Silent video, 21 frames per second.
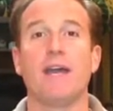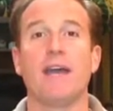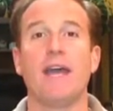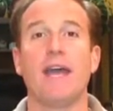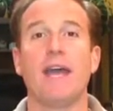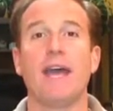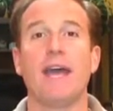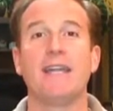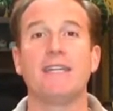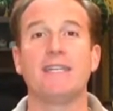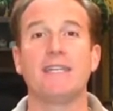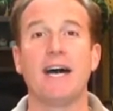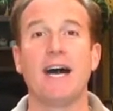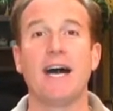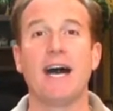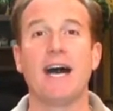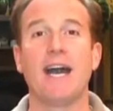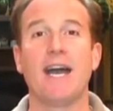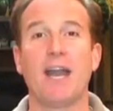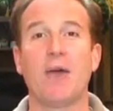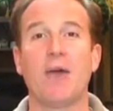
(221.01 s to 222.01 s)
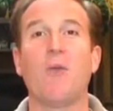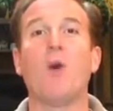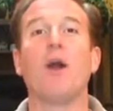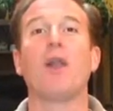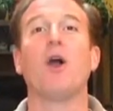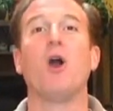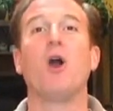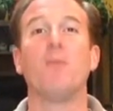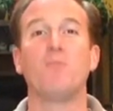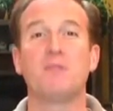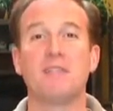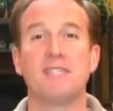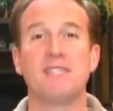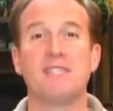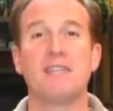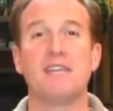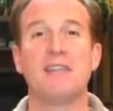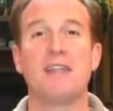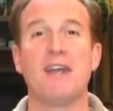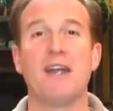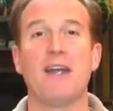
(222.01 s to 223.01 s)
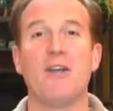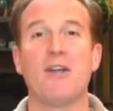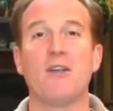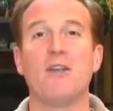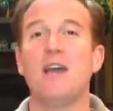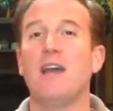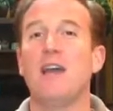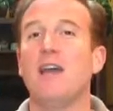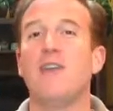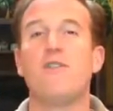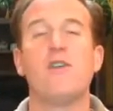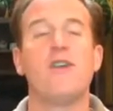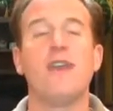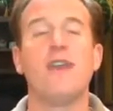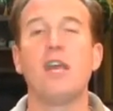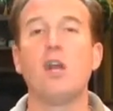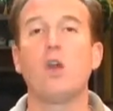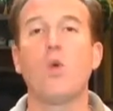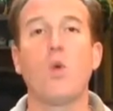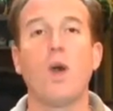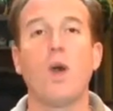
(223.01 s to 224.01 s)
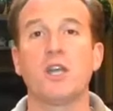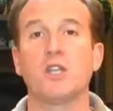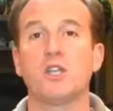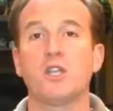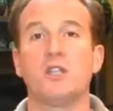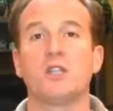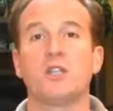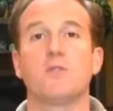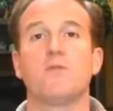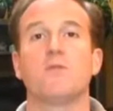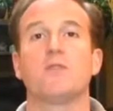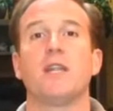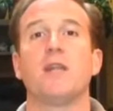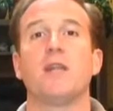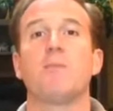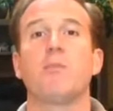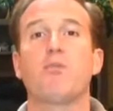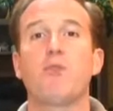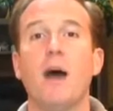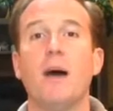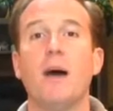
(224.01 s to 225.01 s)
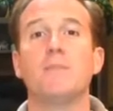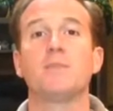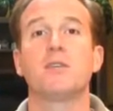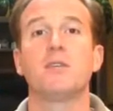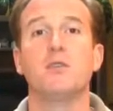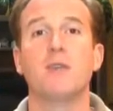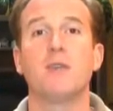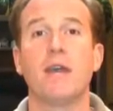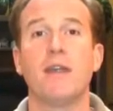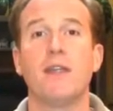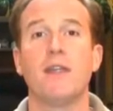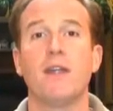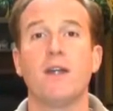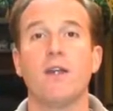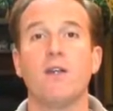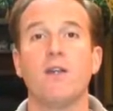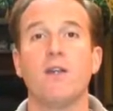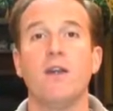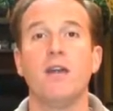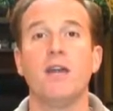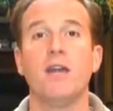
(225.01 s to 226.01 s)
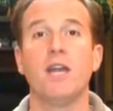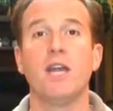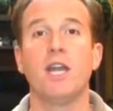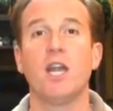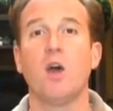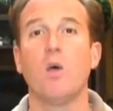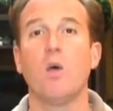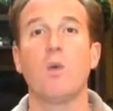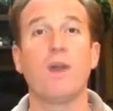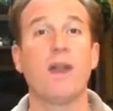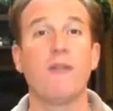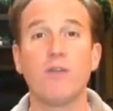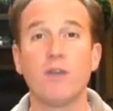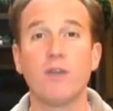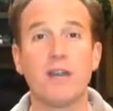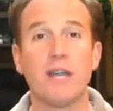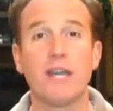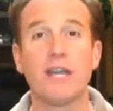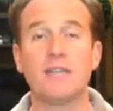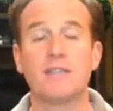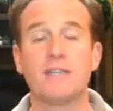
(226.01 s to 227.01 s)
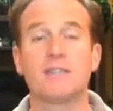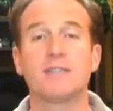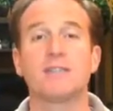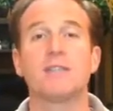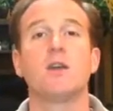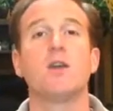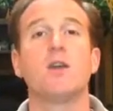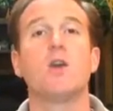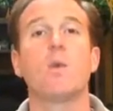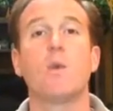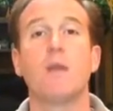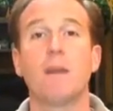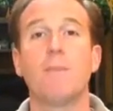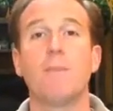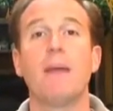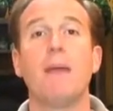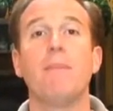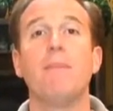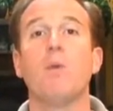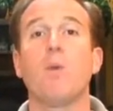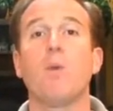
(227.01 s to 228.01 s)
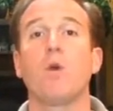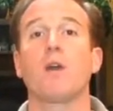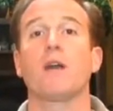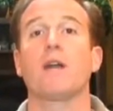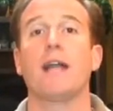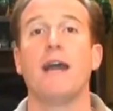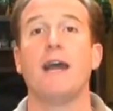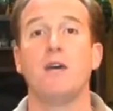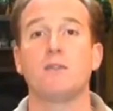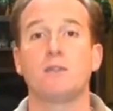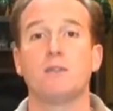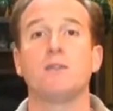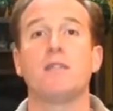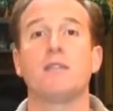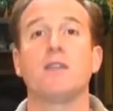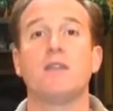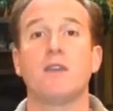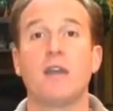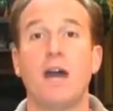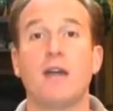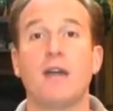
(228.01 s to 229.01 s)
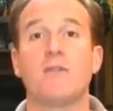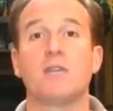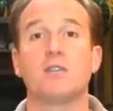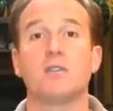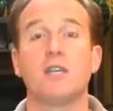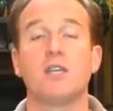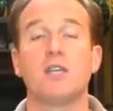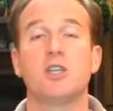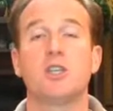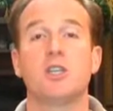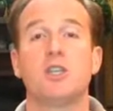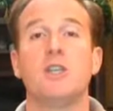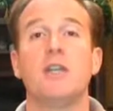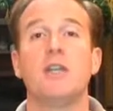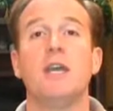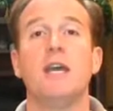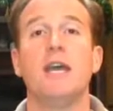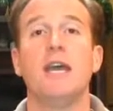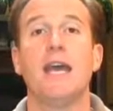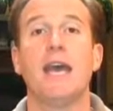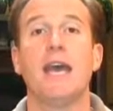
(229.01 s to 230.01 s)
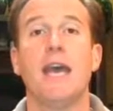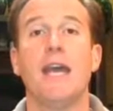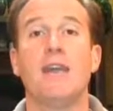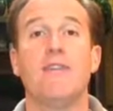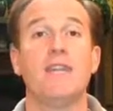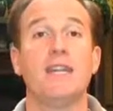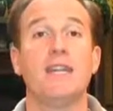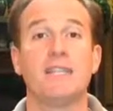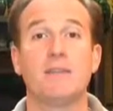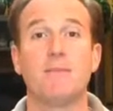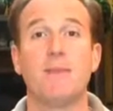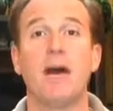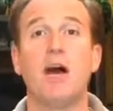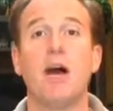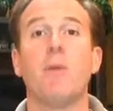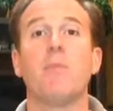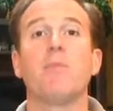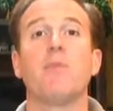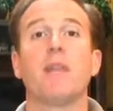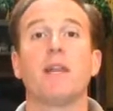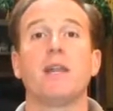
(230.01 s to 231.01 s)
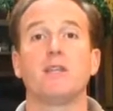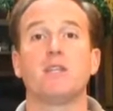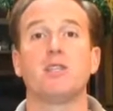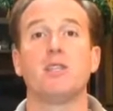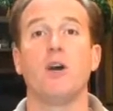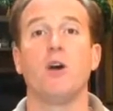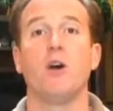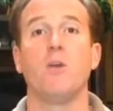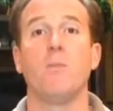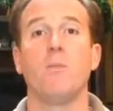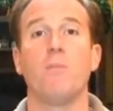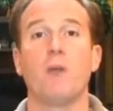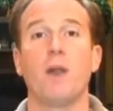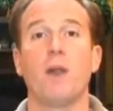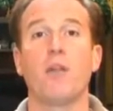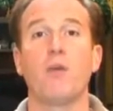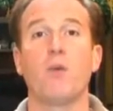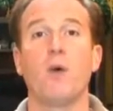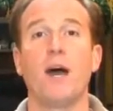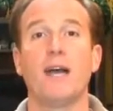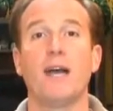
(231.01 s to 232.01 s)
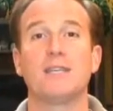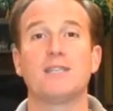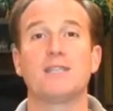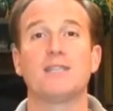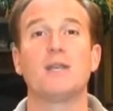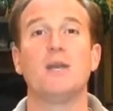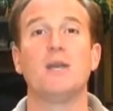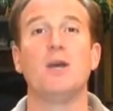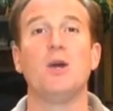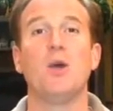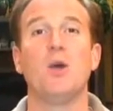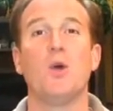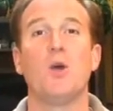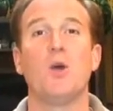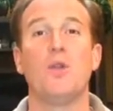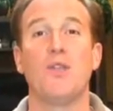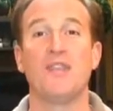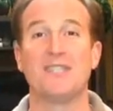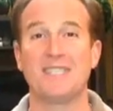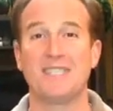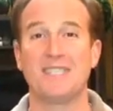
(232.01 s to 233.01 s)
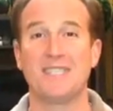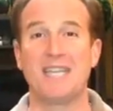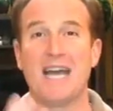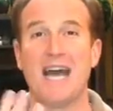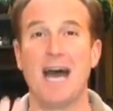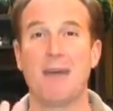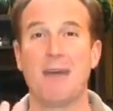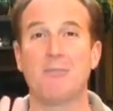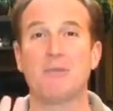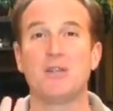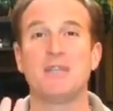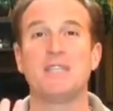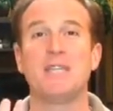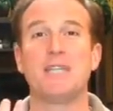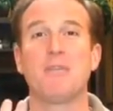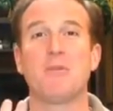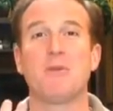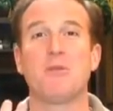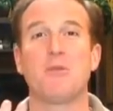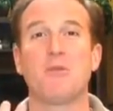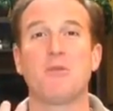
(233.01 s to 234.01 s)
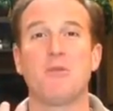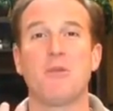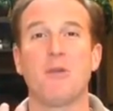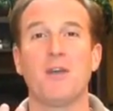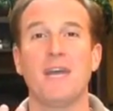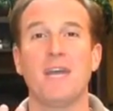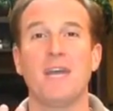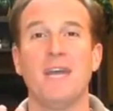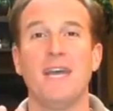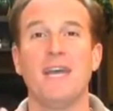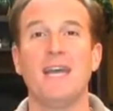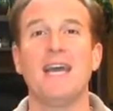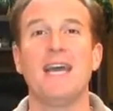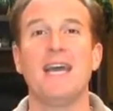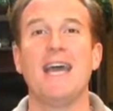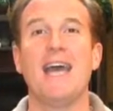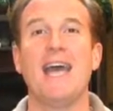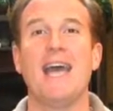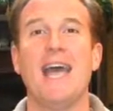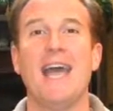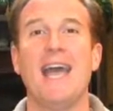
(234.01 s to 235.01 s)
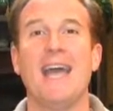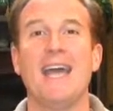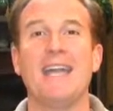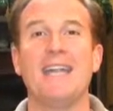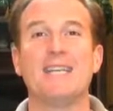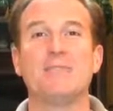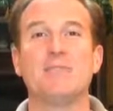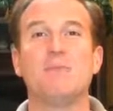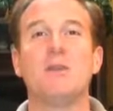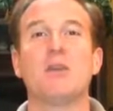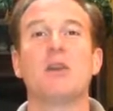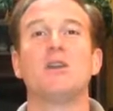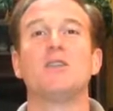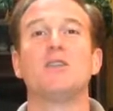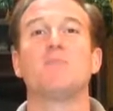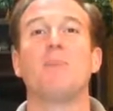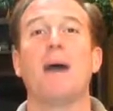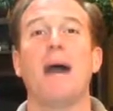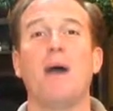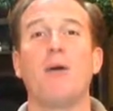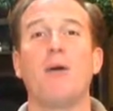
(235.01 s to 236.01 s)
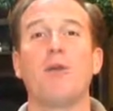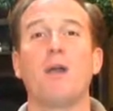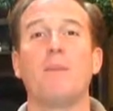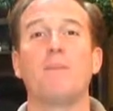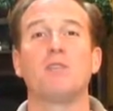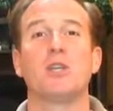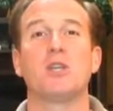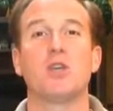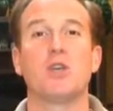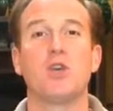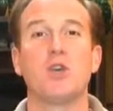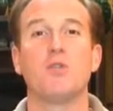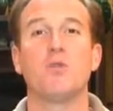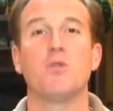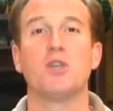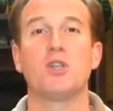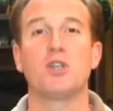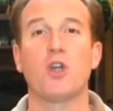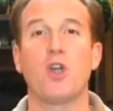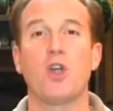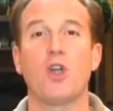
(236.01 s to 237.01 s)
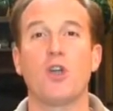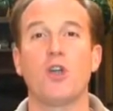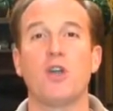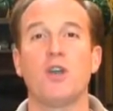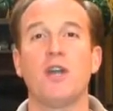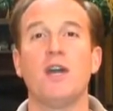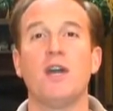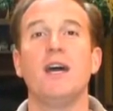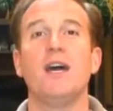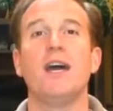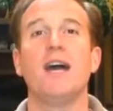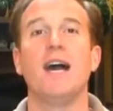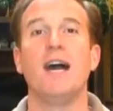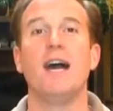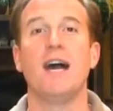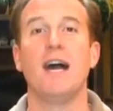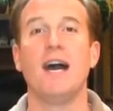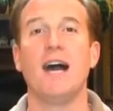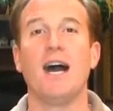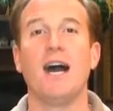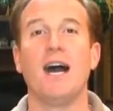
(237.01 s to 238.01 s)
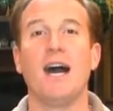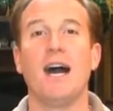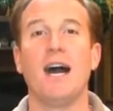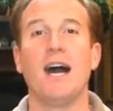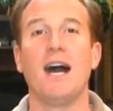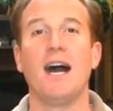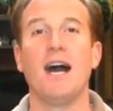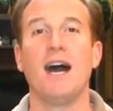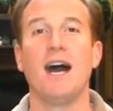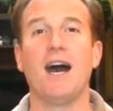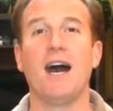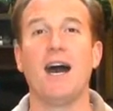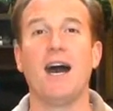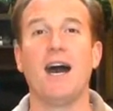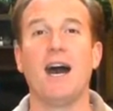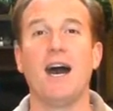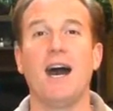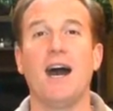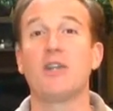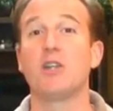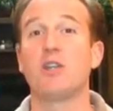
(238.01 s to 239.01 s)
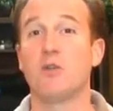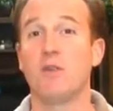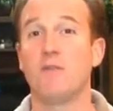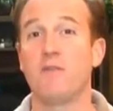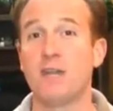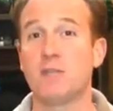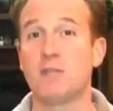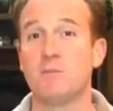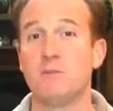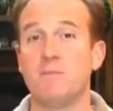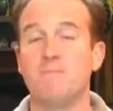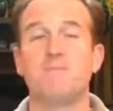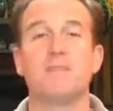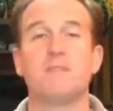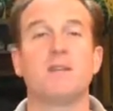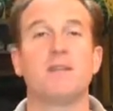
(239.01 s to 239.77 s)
And I wanna hope to see you there. If you have any questions or if there's any problems in you getting there, you know, whatever it is, we can maybe work it out. So let's have a conversation, and if you need some help, let us know. But otherwise, this is top reason number 3, and it's because PowerUp is a good return on your investment.